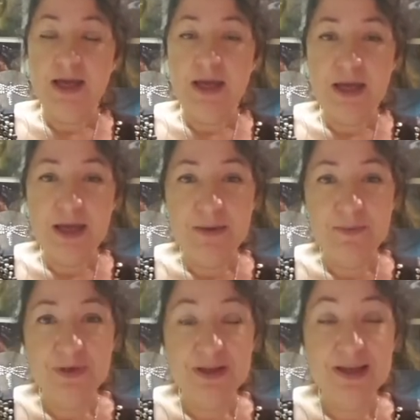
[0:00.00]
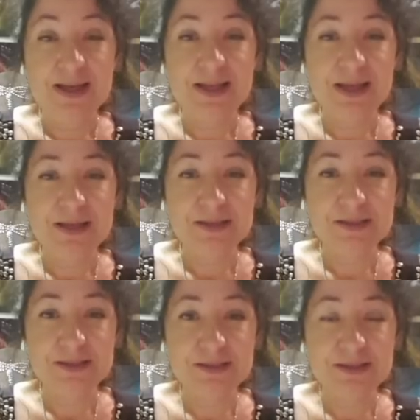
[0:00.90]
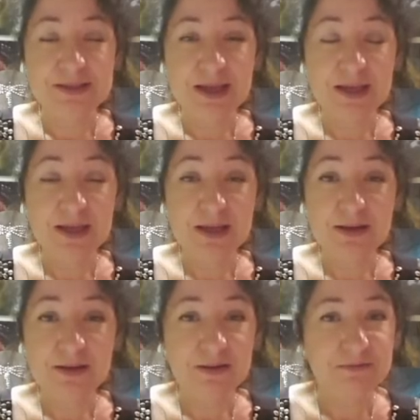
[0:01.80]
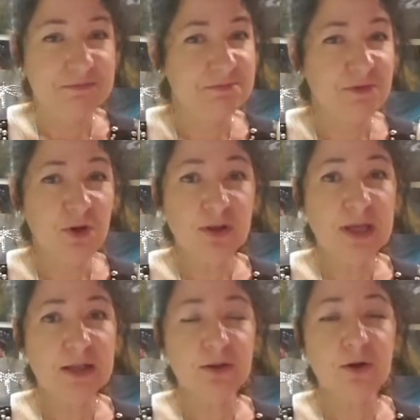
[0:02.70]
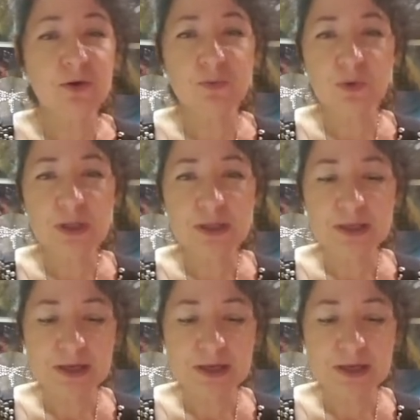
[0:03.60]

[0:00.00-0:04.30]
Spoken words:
It has taken not that long, really.